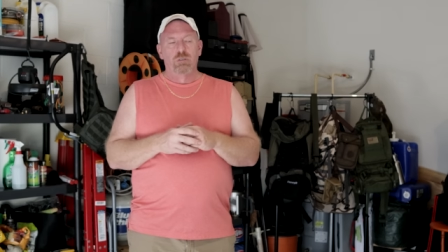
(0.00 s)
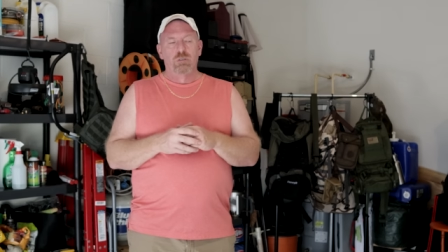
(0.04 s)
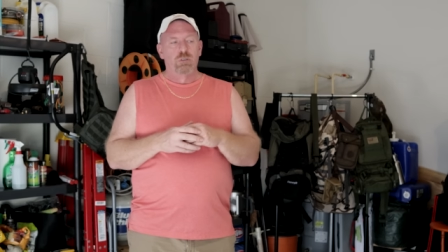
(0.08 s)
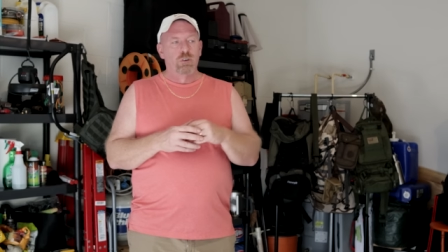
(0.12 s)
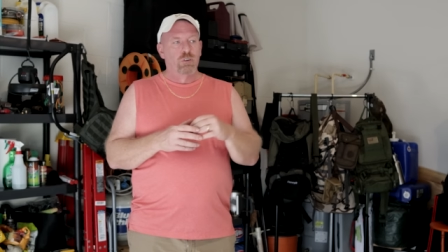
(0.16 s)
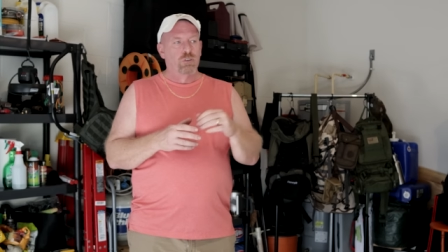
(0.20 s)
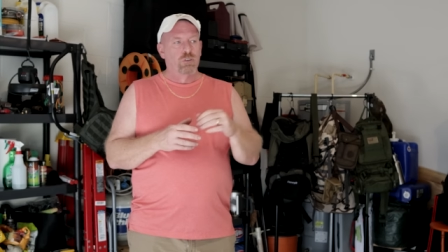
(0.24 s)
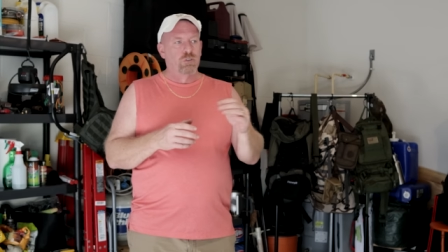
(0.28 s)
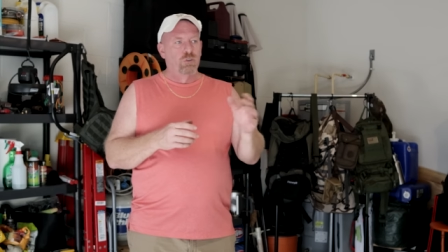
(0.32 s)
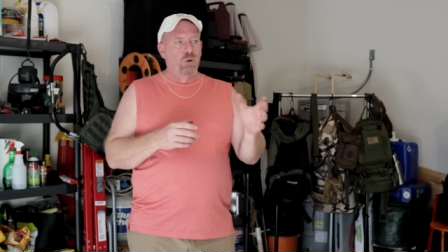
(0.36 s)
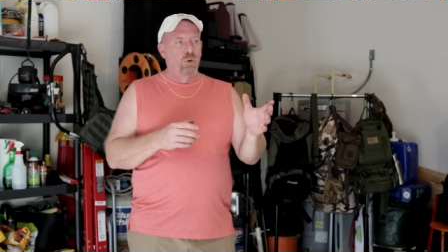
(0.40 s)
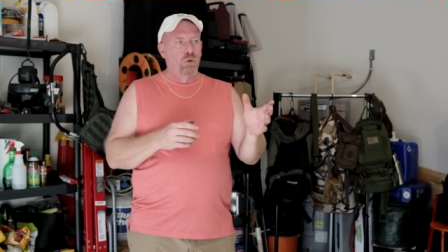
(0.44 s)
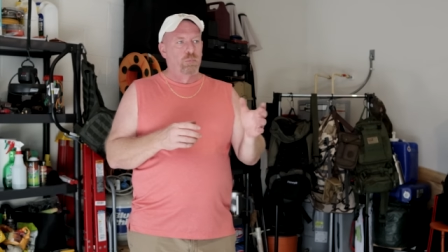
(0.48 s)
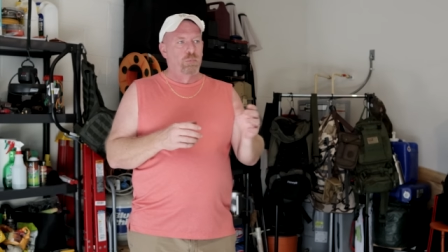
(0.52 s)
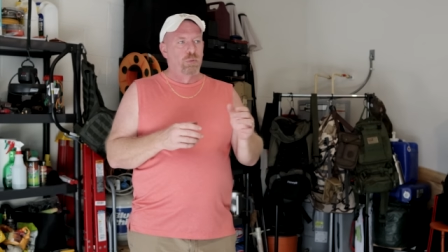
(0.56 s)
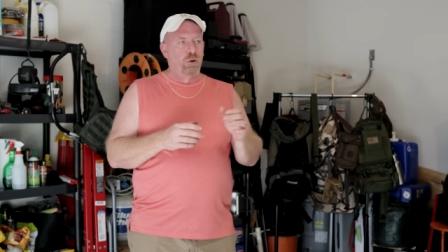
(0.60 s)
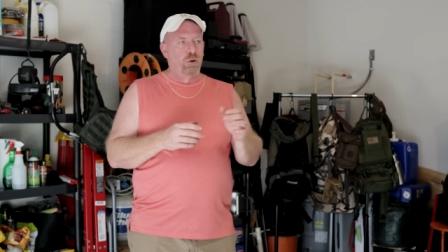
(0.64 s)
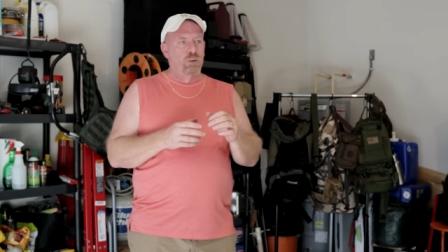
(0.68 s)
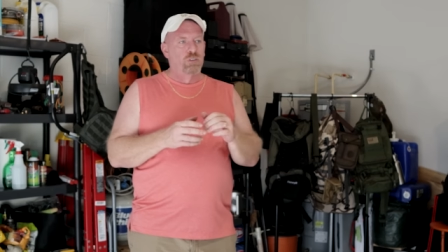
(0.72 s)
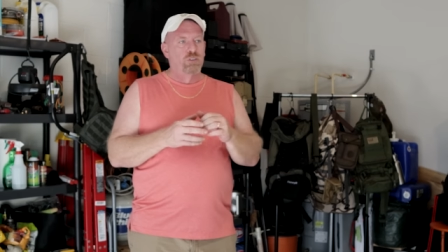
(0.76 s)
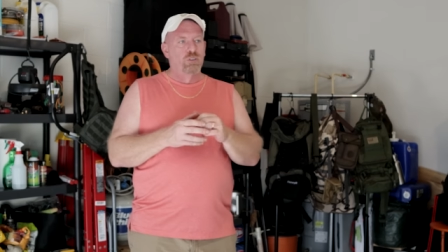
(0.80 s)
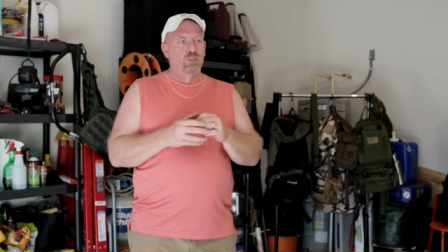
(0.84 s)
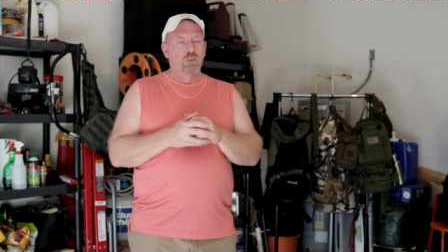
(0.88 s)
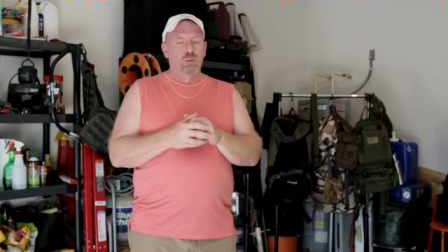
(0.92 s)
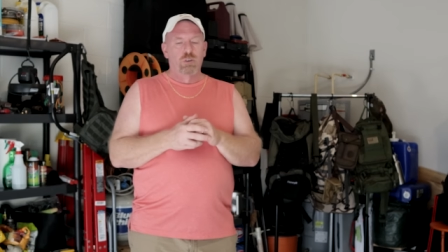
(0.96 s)
There's no
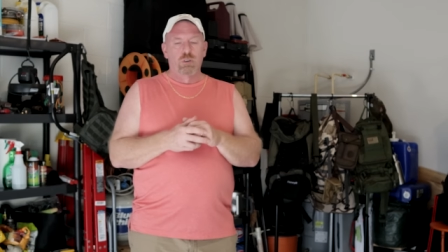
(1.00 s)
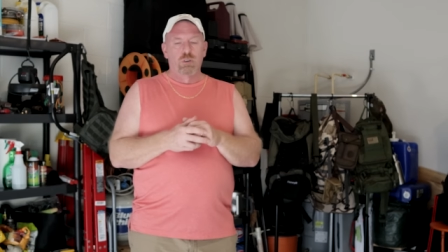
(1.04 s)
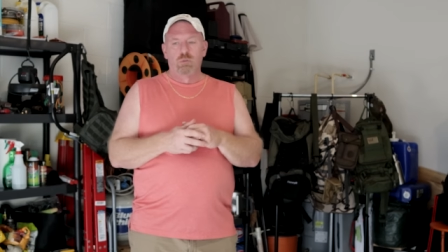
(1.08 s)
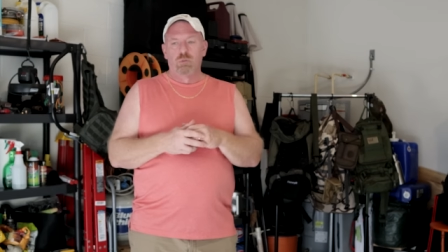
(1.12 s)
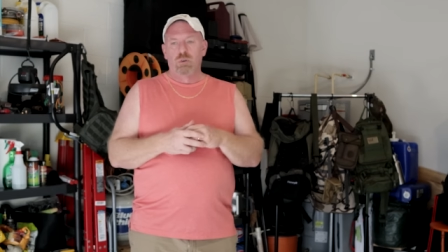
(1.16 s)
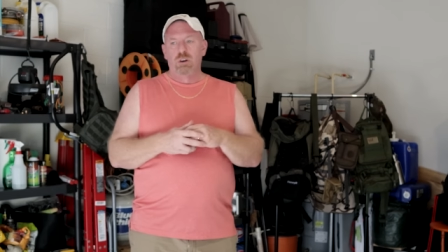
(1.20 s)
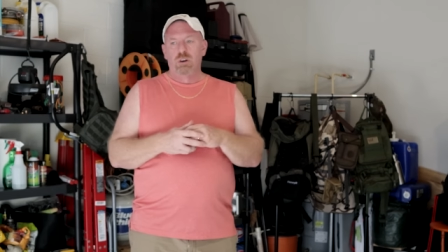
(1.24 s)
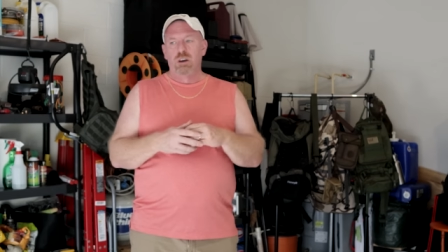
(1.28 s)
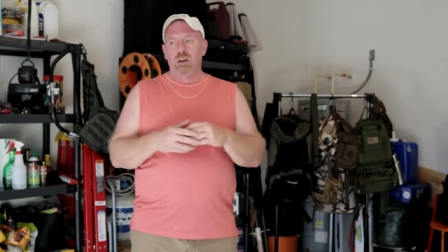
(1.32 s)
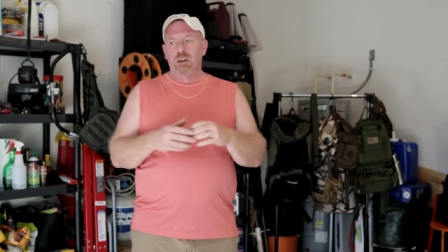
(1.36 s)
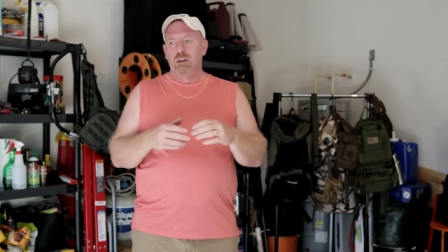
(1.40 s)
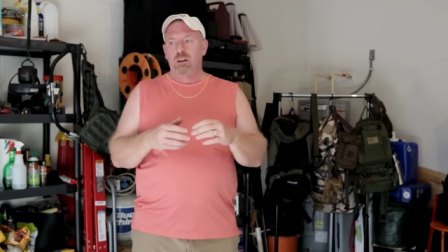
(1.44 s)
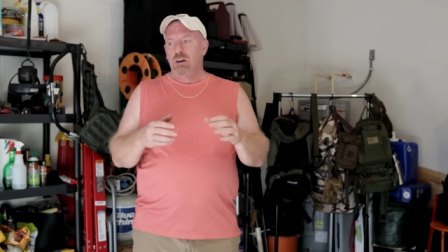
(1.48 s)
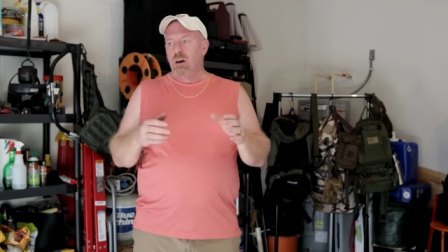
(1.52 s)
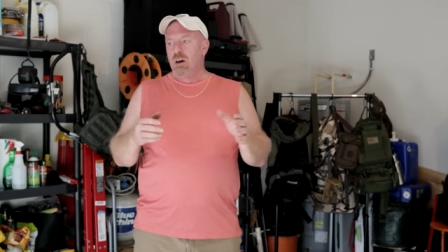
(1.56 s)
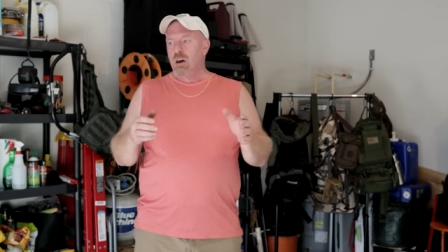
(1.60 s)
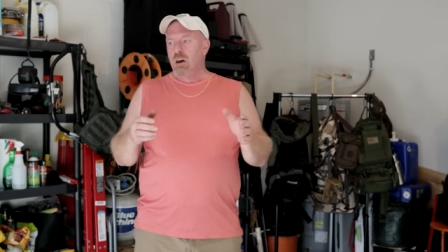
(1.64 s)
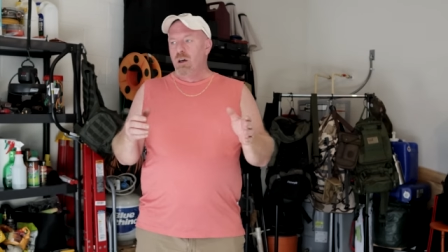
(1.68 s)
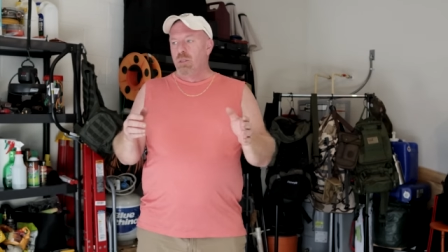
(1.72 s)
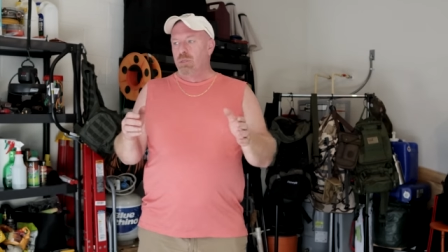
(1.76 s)
books you can read.